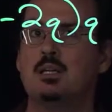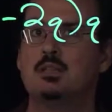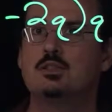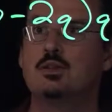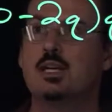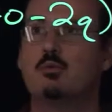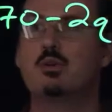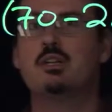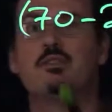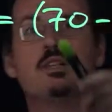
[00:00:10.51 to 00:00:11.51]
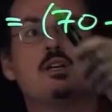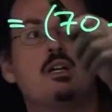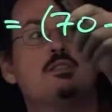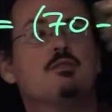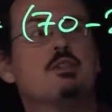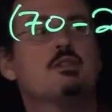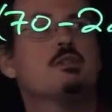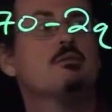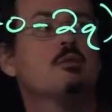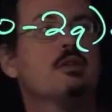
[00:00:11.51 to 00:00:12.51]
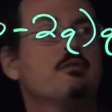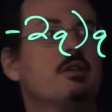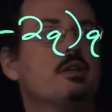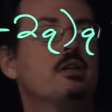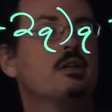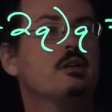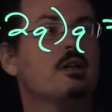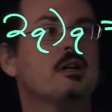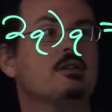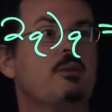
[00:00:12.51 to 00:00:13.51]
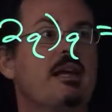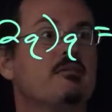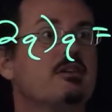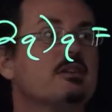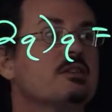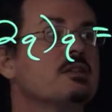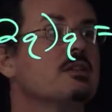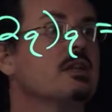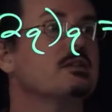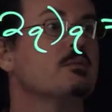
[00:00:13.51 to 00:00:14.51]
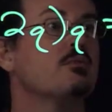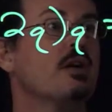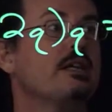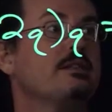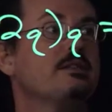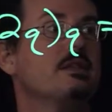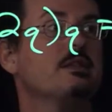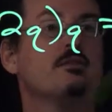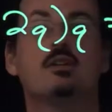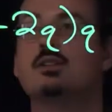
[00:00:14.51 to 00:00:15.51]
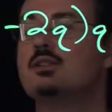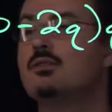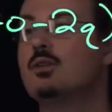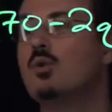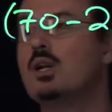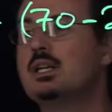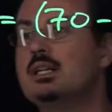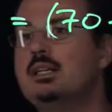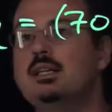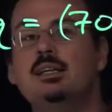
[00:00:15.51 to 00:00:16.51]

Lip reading: So again, we're given the cost function, we're given the demand function, that's the price as a function of the quantity.